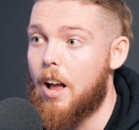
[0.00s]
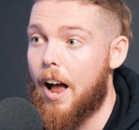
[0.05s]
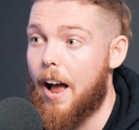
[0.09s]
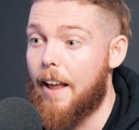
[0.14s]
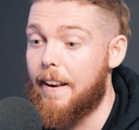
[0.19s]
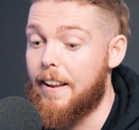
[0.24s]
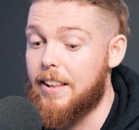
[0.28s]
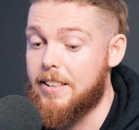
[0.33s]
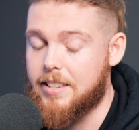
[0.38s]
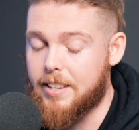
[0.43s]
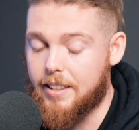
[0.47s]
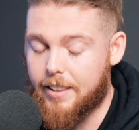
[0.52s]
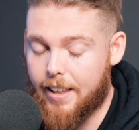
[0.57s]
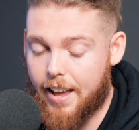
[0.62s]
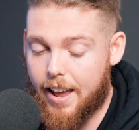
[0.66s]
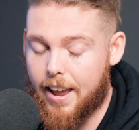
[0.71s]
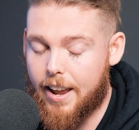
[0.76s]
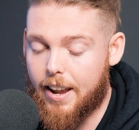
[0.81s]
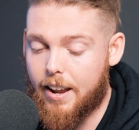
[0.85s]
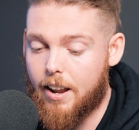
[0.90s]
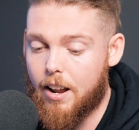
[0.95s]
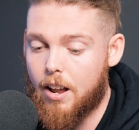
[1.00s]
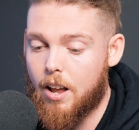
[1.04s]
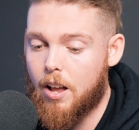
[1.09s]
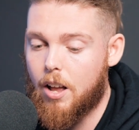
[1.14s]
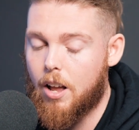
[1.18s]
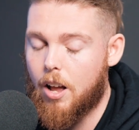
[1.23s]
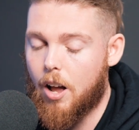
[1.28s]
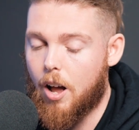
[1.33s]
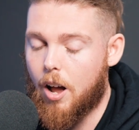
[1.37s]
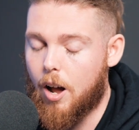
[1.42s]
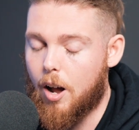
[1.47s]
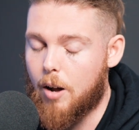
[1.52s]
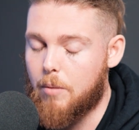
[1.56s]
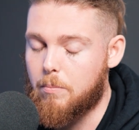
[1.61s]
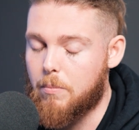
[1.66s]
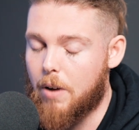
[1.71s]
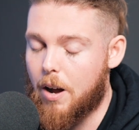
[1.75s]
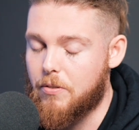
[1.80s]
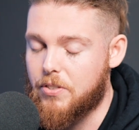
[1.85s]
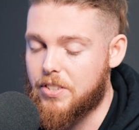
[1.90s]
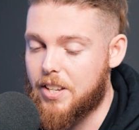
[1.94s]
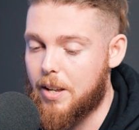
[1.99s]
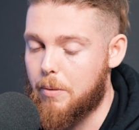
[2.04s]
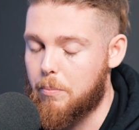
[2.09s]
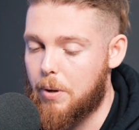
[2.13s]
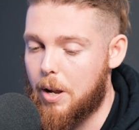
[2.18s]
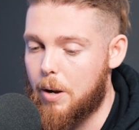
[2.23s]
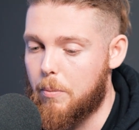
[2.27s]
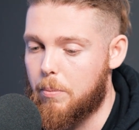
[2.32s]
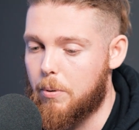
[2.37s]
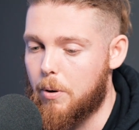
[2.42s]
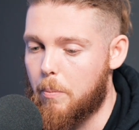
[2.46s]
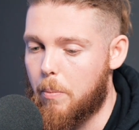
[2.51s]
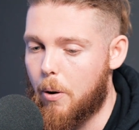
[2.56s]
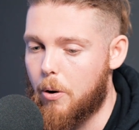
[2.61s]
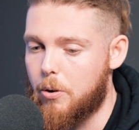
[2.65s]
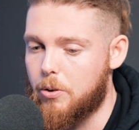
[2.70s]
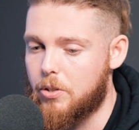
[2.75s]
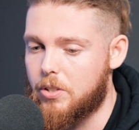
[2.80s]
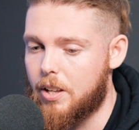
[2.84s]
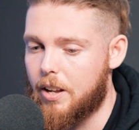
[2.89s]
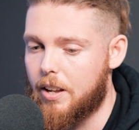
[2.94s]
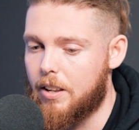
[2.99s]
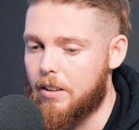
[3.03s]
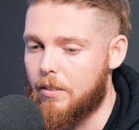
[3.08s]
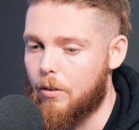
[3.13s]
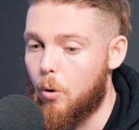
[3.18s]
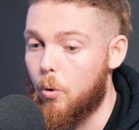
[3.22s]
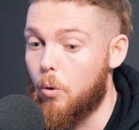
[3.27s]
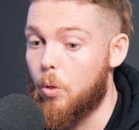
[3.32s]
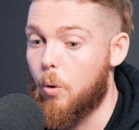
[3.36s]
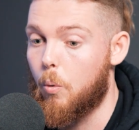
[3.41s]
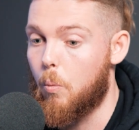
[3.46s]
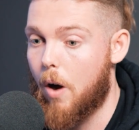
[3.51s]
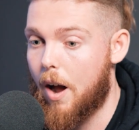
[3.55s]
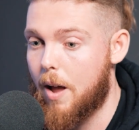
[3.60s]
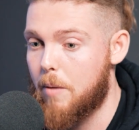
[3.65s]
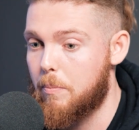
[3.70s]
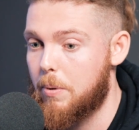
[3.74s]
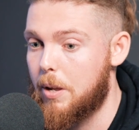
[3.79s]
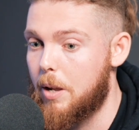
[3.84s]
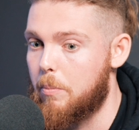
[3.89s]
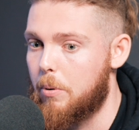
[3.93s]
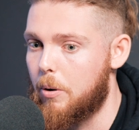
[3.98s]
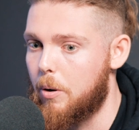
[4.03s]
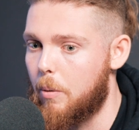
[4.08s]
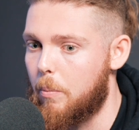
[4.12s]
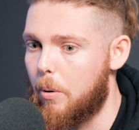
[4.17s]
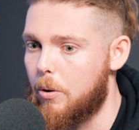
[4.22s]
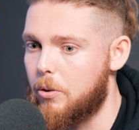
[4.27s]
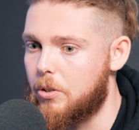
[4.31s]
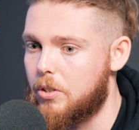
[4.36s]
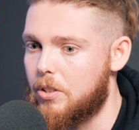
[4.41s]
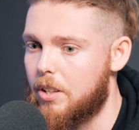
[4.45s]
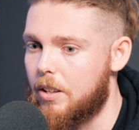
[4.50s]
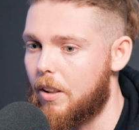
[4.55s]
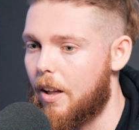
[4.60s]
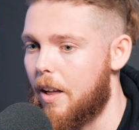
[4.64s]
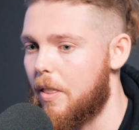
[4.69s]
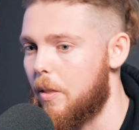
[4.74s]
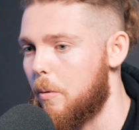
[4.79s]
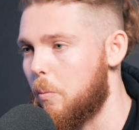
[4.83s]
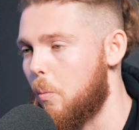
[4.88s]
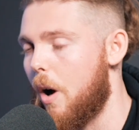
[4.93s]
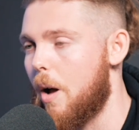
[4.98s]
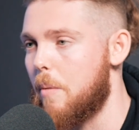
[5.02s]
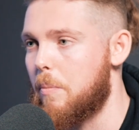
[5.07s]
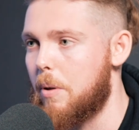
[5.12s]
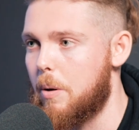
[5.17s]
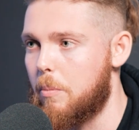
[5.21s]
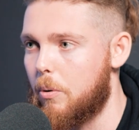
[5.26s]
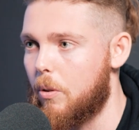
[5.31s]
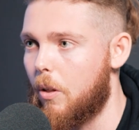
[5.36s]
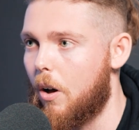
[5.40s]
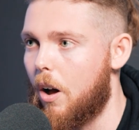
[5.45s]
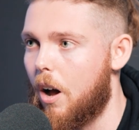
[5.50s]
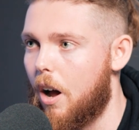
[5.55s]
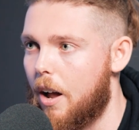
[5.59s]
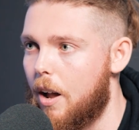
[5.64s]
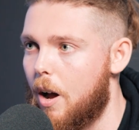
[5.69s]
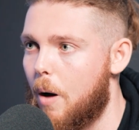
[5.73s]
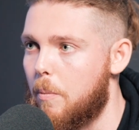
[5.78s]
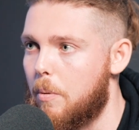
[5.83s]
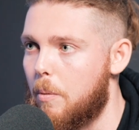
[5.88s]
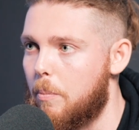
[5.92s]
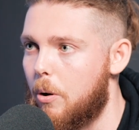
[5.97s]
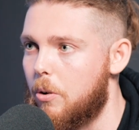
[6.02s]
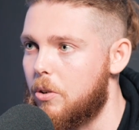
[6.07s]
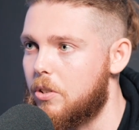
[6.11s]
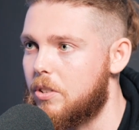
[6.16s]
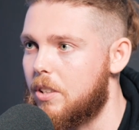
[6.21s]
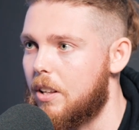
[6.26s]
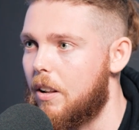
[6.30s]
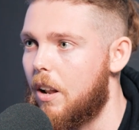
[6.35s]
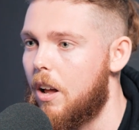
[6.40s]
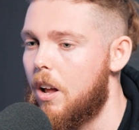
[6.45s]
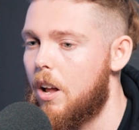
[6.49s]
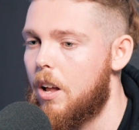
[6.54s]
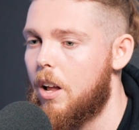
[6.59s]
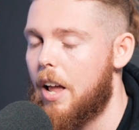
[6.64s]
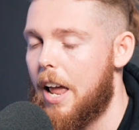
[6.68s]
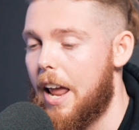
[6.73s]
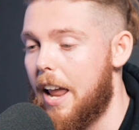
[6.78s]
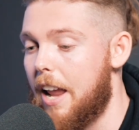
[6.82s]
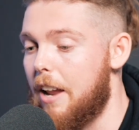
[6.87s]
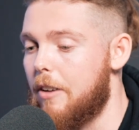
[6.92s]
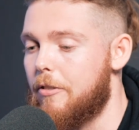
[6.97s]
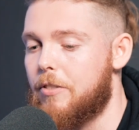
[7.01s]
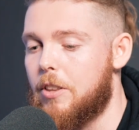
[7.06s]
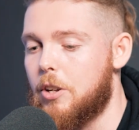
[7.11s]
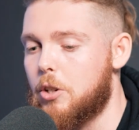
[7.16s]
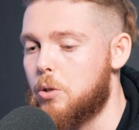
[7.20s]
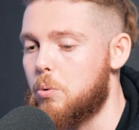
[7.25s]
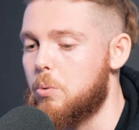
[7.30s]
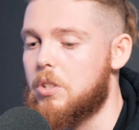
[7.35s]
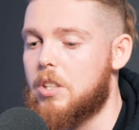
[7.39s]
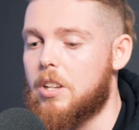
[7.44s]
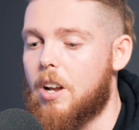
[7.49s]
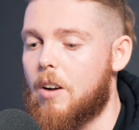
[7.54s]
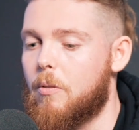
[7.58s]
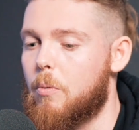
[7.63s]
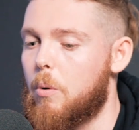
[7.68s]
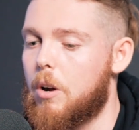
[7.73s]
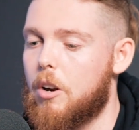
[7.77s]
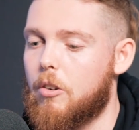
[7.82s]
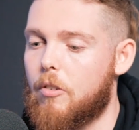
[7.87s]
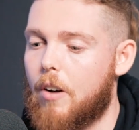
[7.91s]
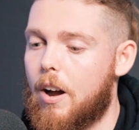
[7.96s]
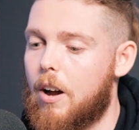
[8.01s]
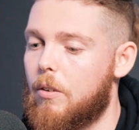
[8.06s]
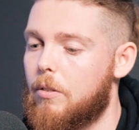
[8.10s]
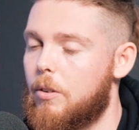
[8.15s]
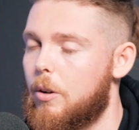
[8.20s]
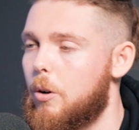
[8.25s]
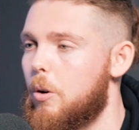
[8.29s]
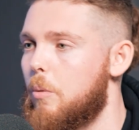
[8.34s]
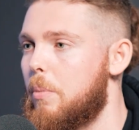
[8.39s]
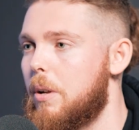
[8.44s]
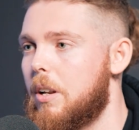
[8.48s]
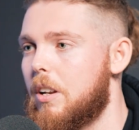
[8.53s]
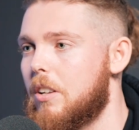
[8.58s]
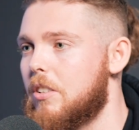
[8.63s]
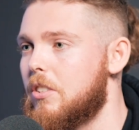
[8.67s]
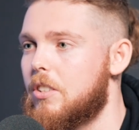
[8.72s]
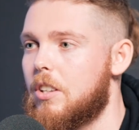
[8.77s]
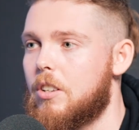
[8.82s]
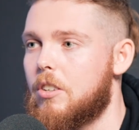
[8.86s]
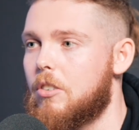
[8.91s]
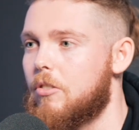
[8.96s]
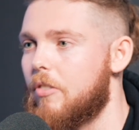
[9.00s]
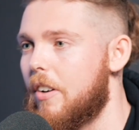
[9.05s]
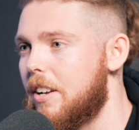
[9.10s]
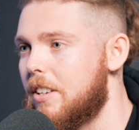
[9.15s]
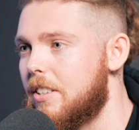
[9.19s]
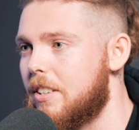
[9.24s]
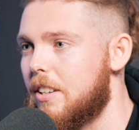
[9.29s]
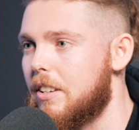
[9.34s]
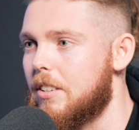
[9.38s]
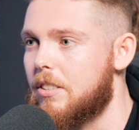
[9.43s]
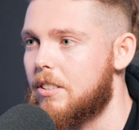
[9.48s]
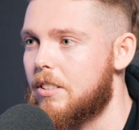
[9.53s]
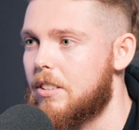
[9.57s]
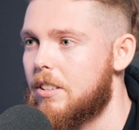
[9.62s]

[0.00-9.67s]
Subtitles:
And then today, I've seen people are posting, all the white people are posting, like the white people that are high up are posting, if this was the other way around, it would be considered racist.